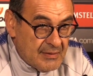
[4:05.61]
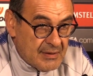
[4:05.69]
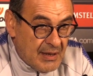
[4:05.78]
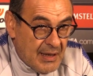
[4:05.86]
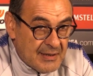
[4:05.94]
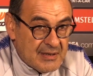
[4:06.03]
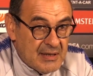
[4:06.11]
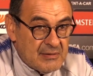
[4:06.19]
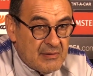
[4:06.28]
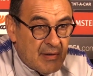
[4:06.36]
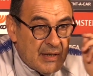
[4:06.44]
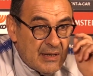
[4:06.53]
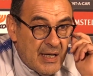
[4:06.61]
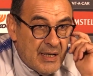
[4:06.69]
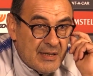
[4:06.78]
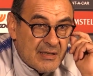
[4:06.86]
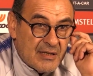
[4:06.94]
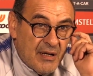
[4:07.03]
the last uh, three
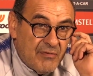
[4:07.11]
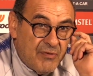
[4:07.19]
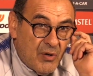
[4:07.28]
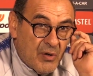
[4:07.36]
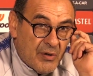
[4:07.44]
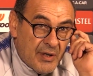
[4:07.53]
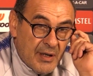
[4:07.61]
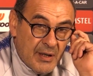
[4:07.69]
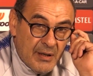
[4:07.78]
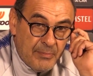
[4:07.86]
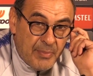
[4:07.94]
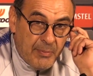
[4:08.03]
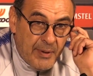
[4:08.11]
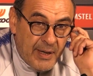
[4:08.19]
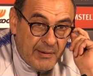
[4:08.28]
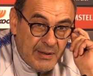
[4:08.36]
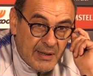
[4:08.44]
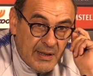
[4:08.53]
days uh, for uh,
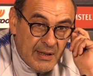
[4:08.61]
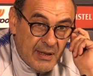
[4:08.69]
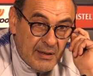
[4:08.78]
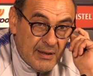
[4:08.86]
preparing uh,